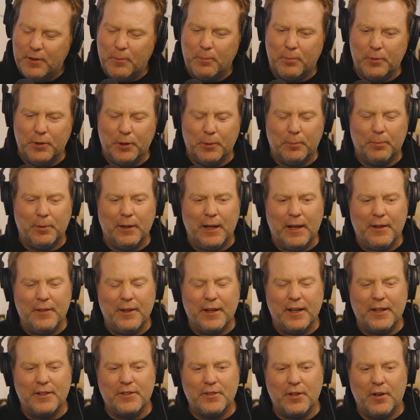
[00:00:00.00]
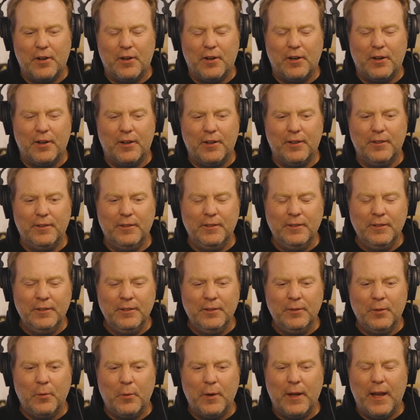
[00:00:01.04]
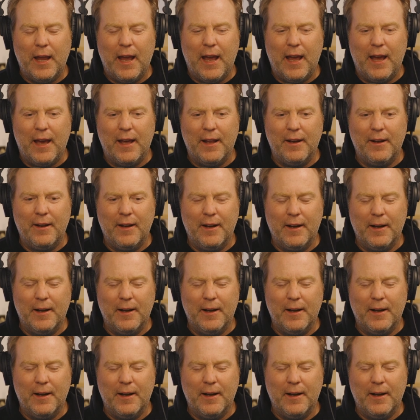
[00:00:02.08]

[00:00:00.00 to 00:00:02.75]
You're playing the guitar. We had